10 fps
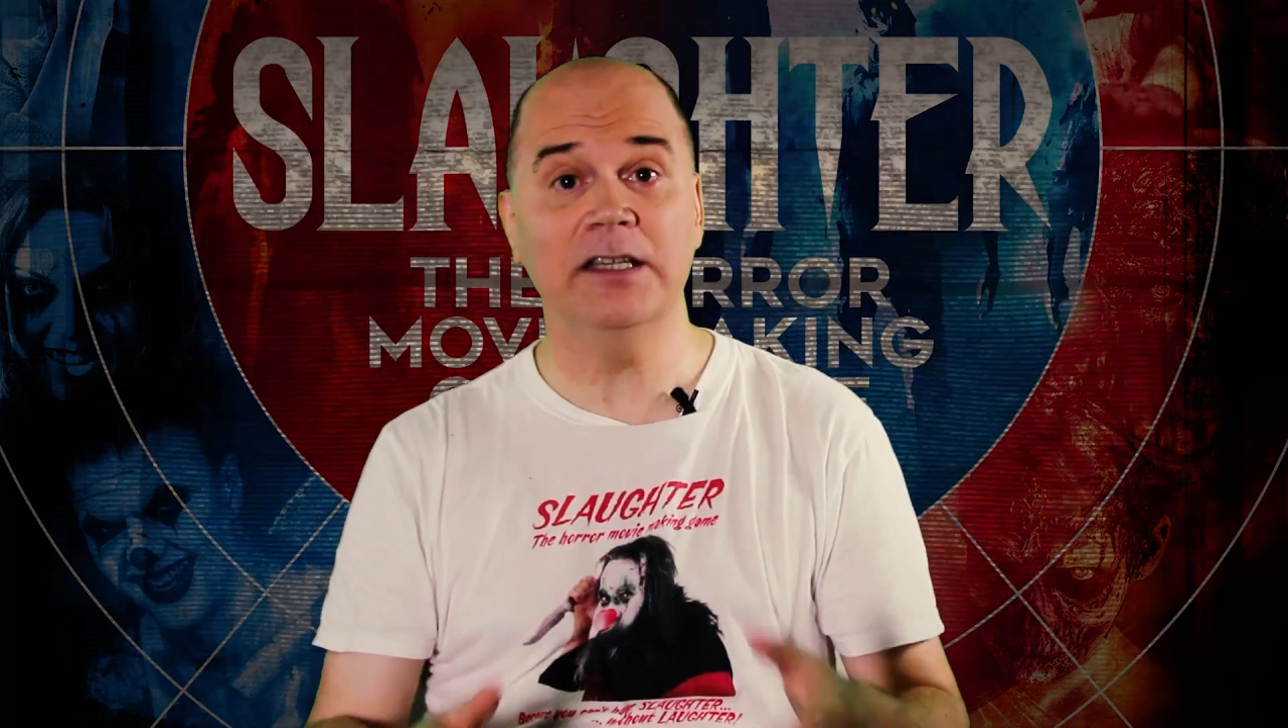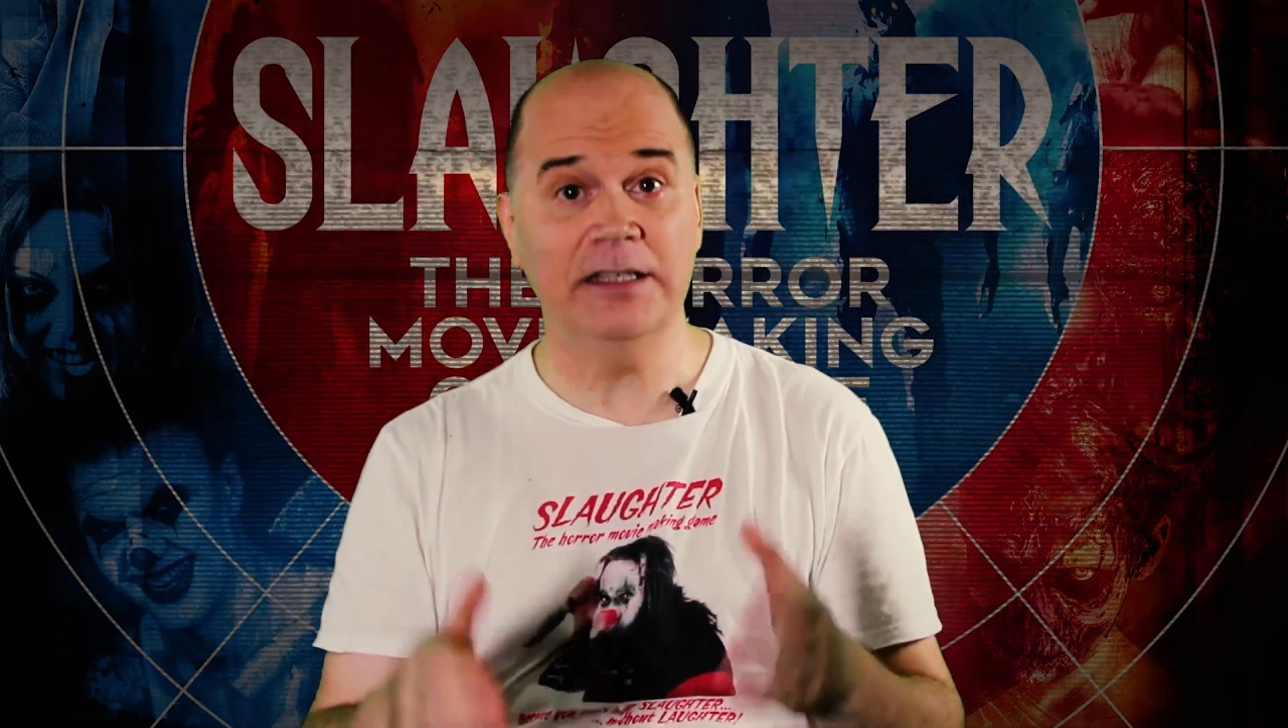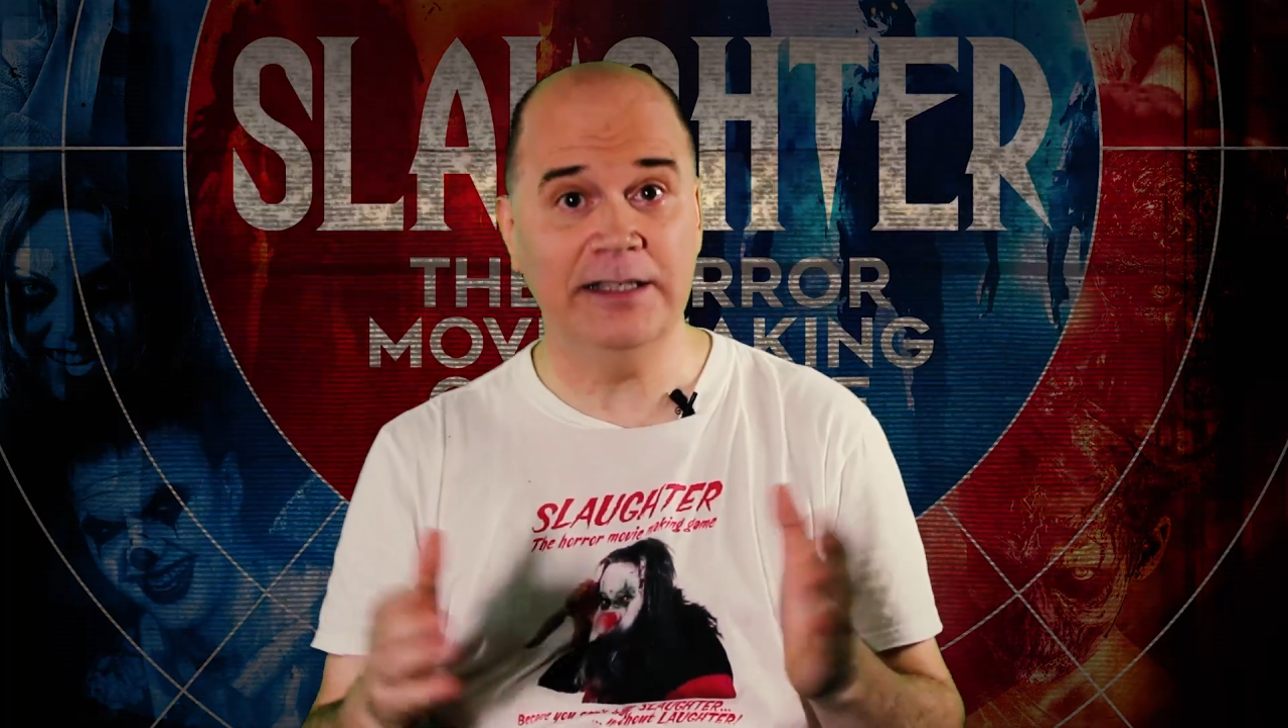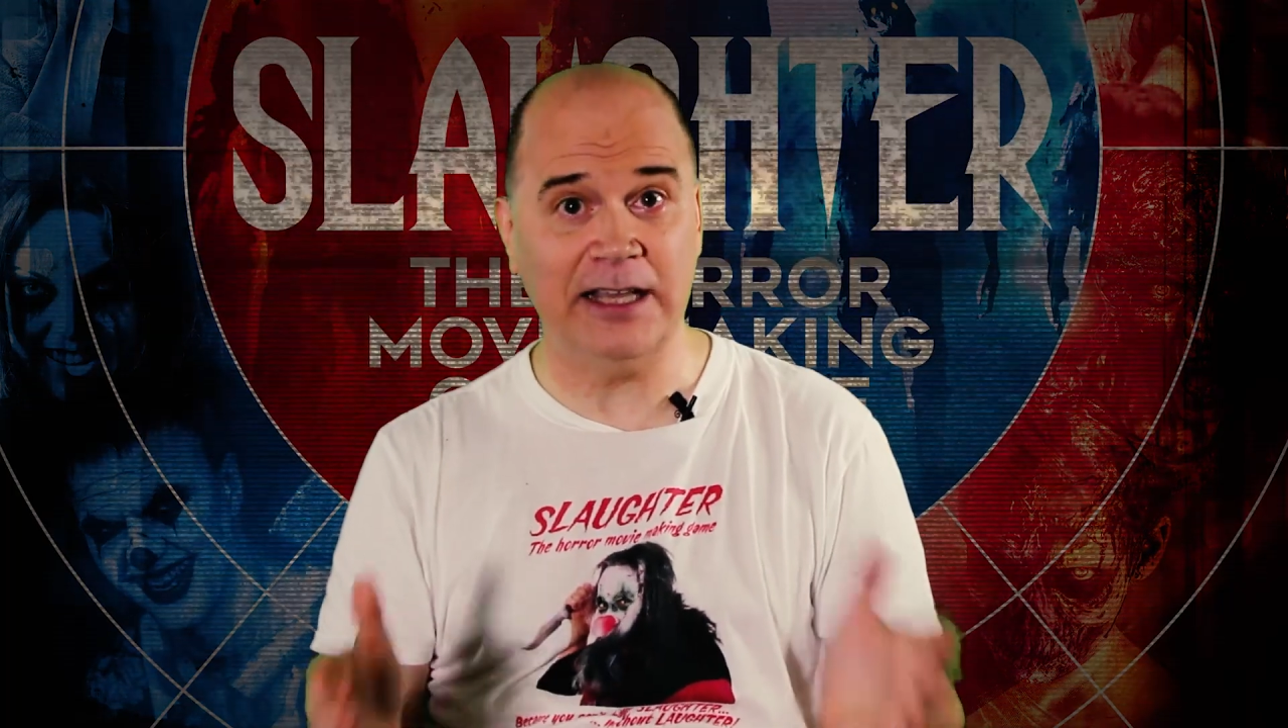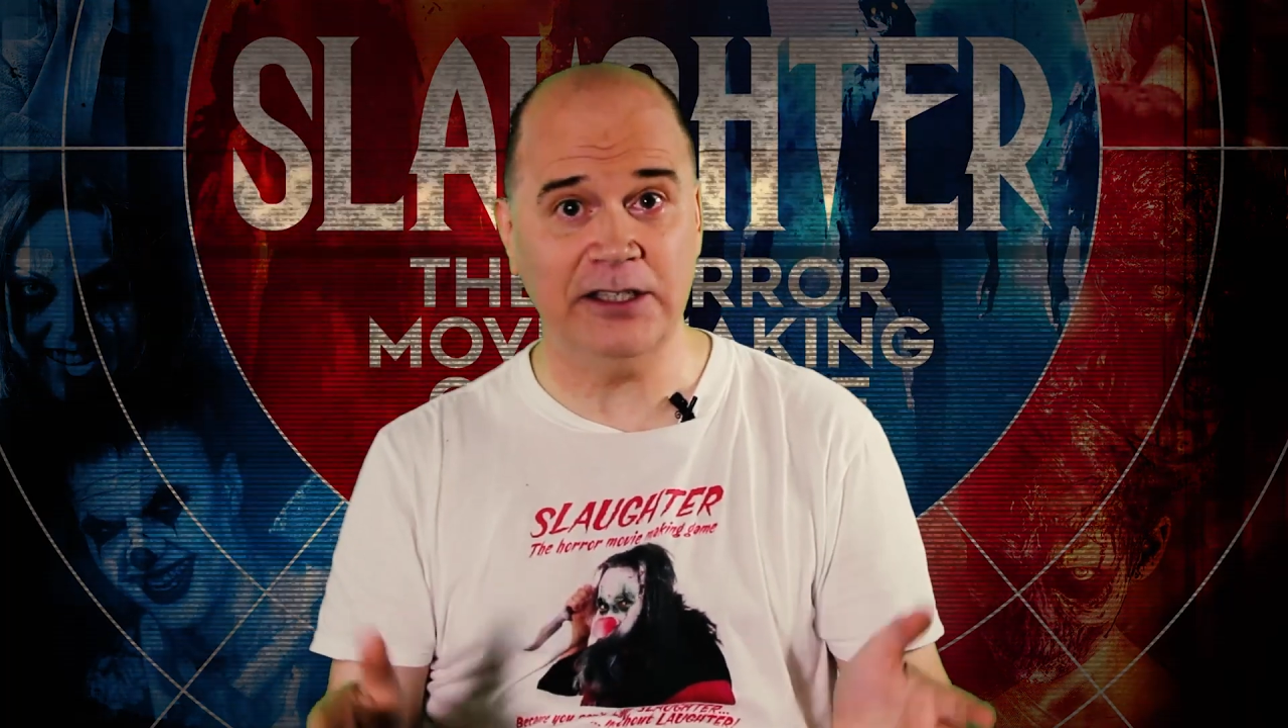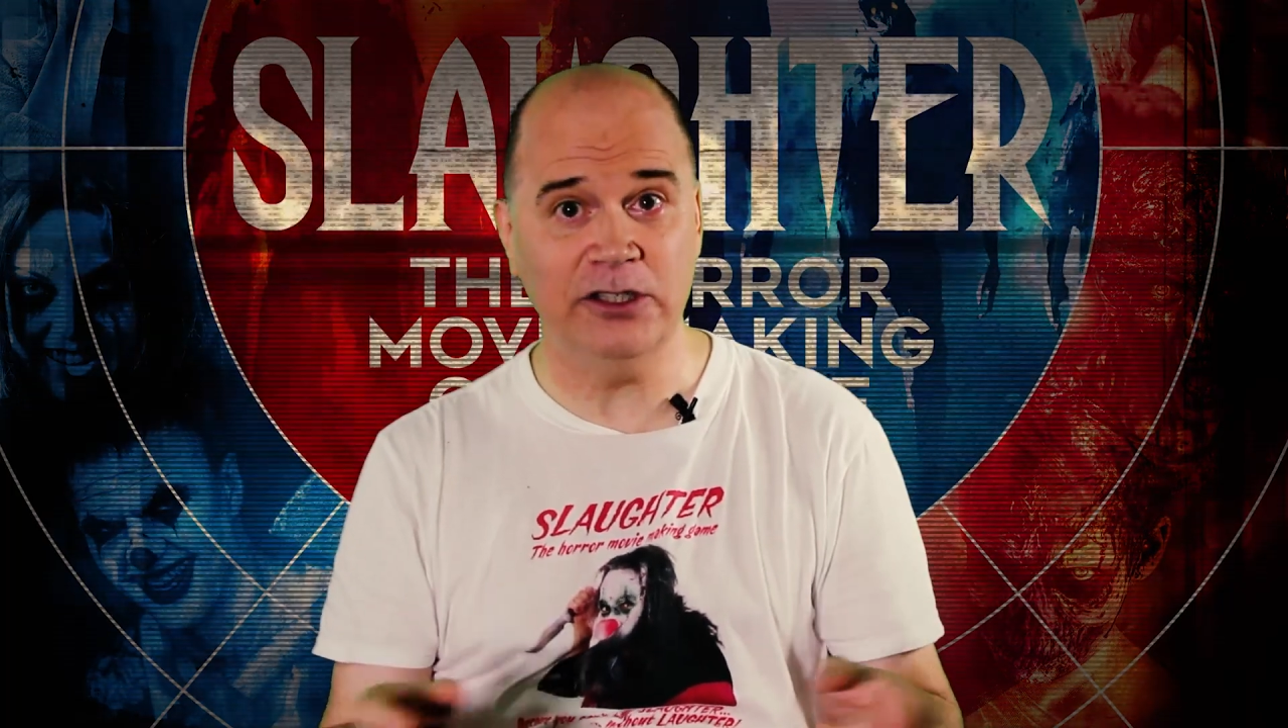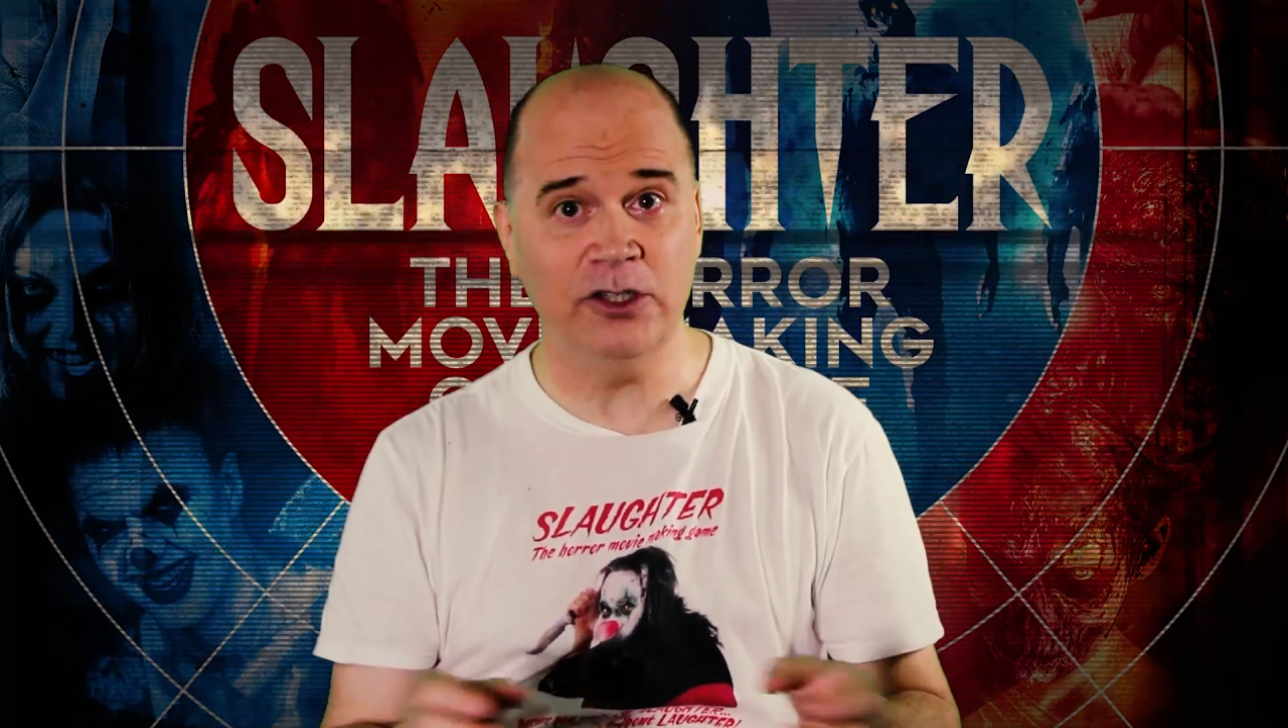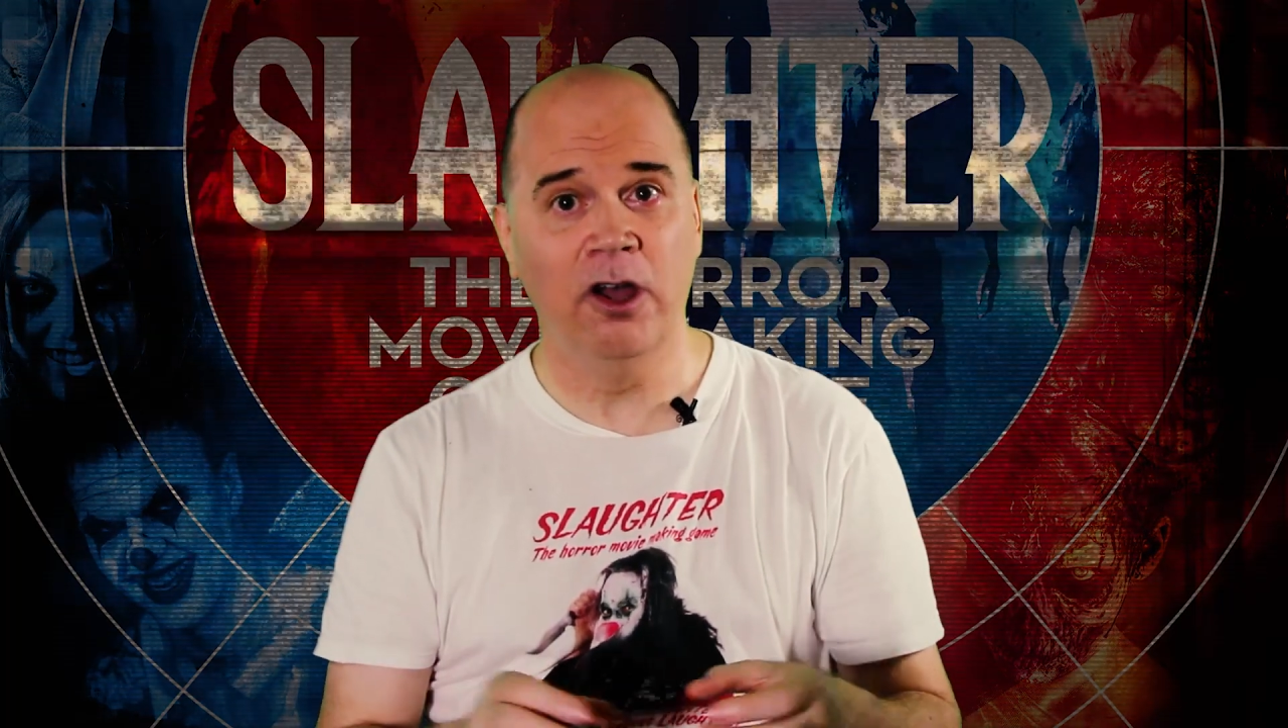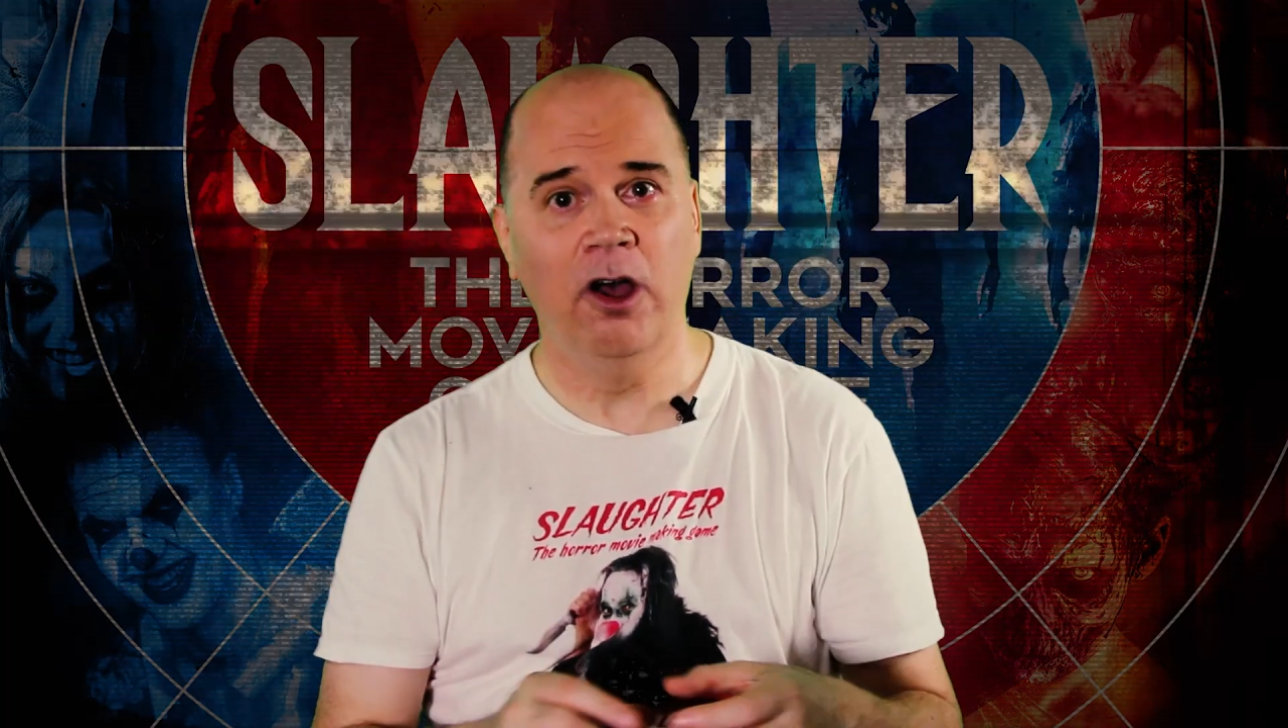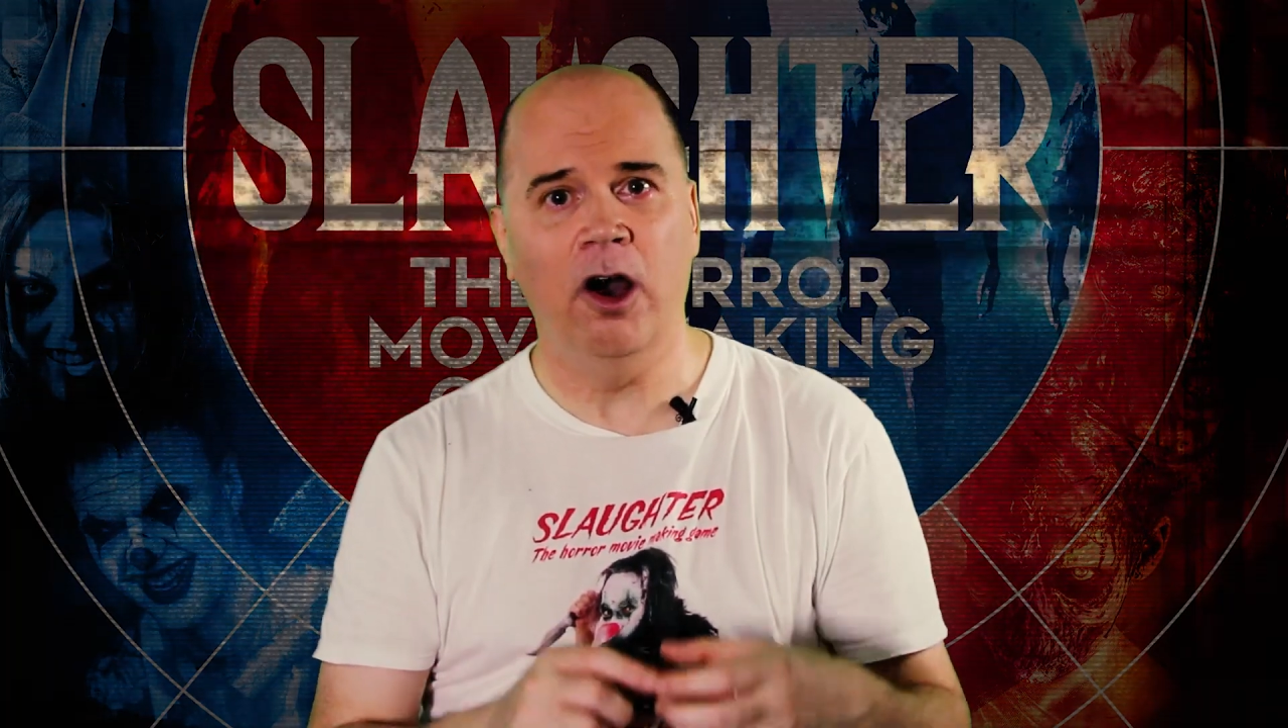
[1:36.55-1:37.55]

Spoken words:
and dozens